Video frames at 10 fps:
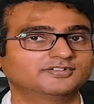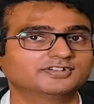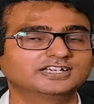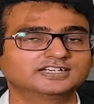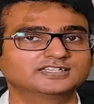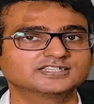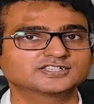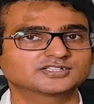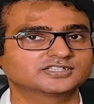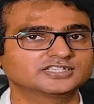navigate
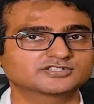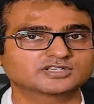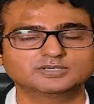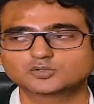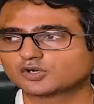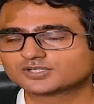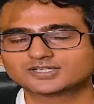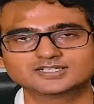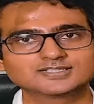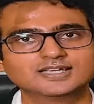this, these troubled
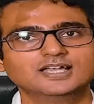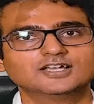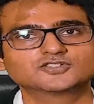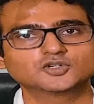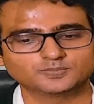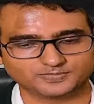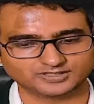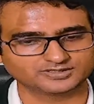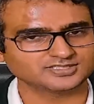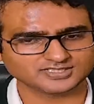waters. So
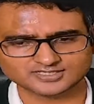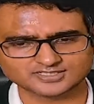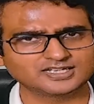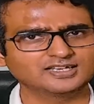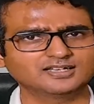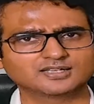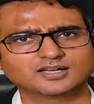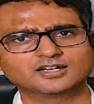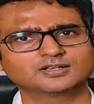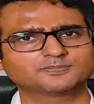this is
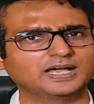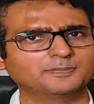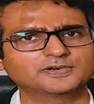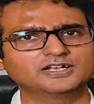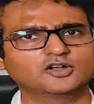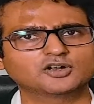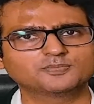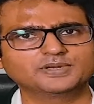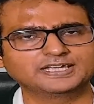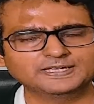still uh, April or
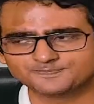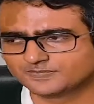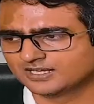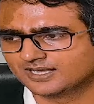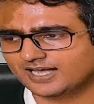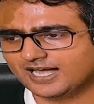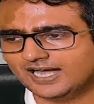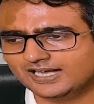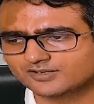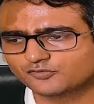May,
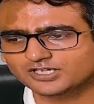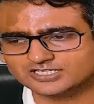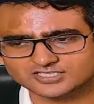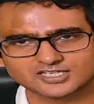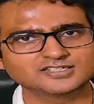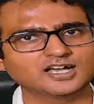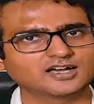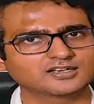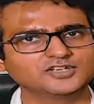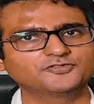and we are still in the
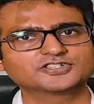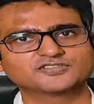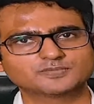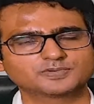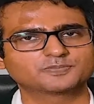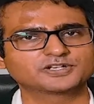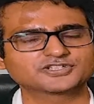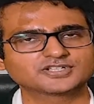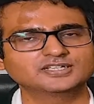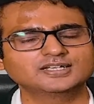early phase of the
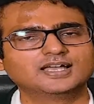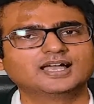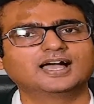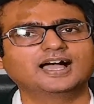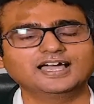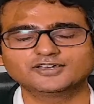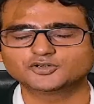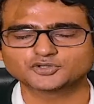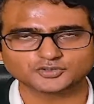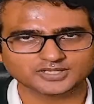preparation, and
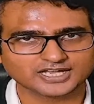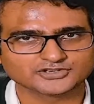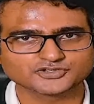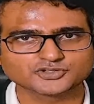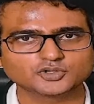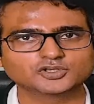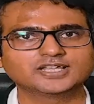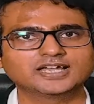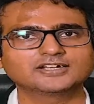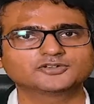you should ensure
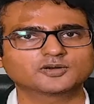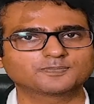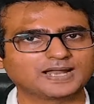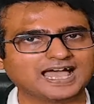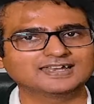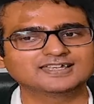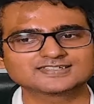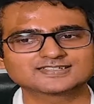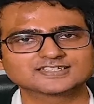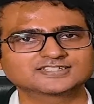that your plan
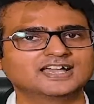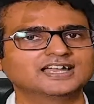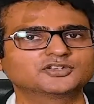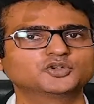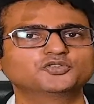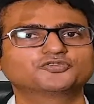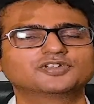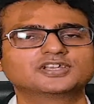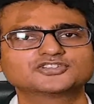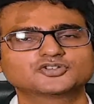is such that you
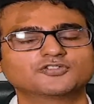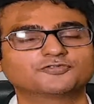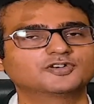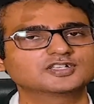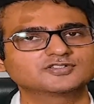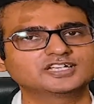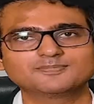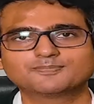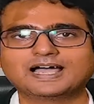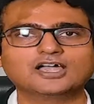finish your first
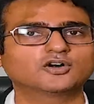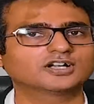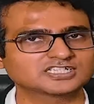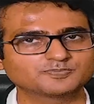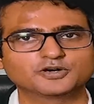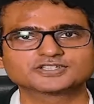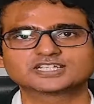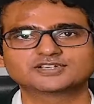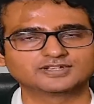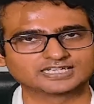reading by August
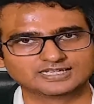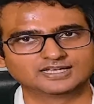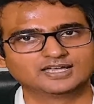positively.